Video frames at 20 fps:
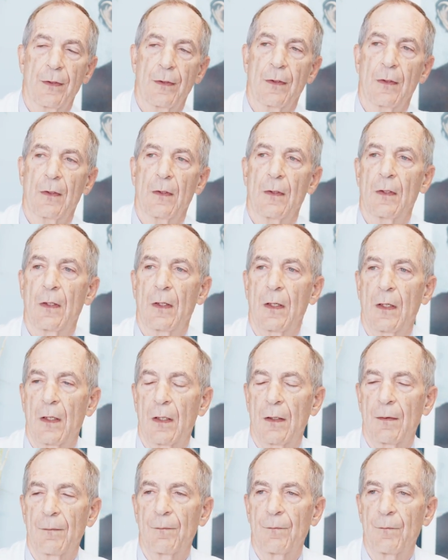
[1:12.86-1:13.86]

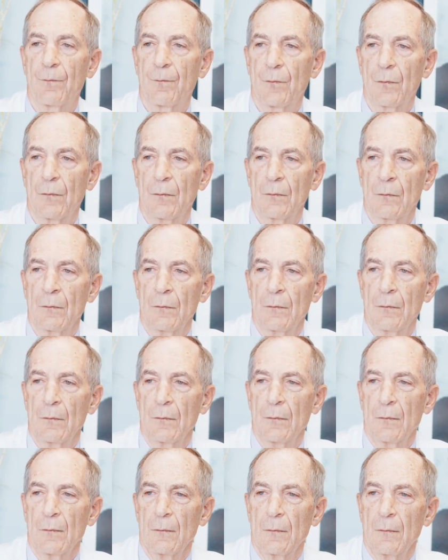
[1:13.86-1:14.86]

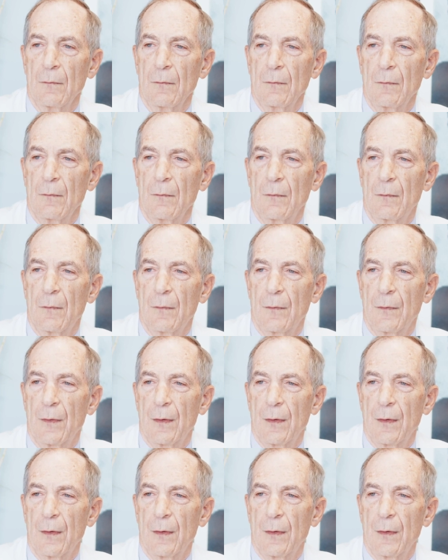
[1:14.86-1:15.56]
No one is speaking in this clip.